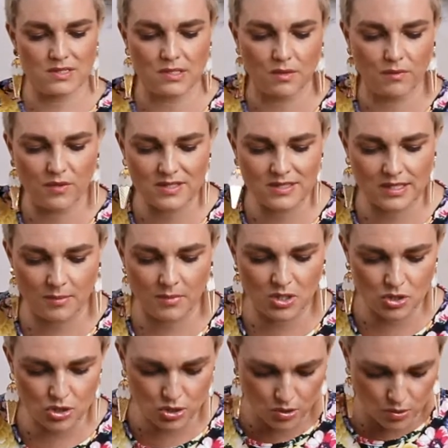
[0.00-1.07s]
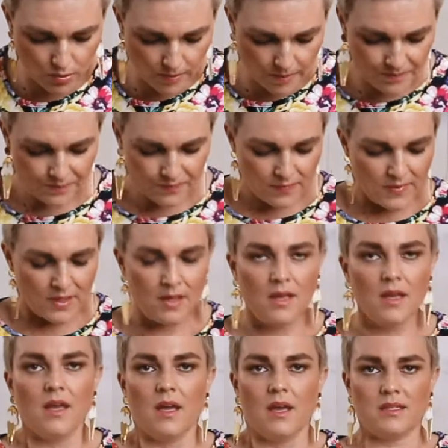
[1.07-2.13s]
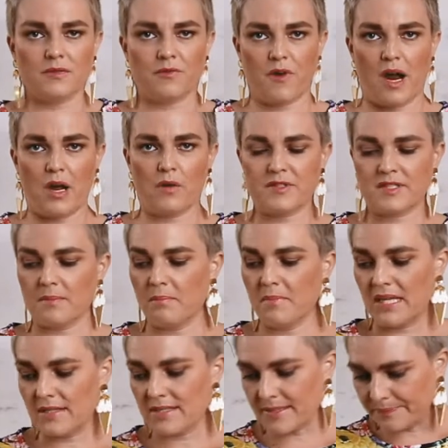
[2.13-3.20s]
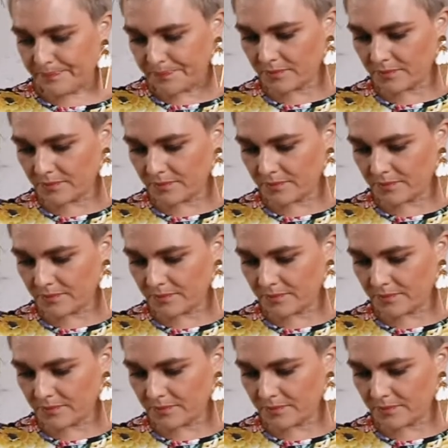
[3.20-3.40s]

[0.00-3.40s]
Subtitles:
So the first thing I'm going to do is fry off some mince.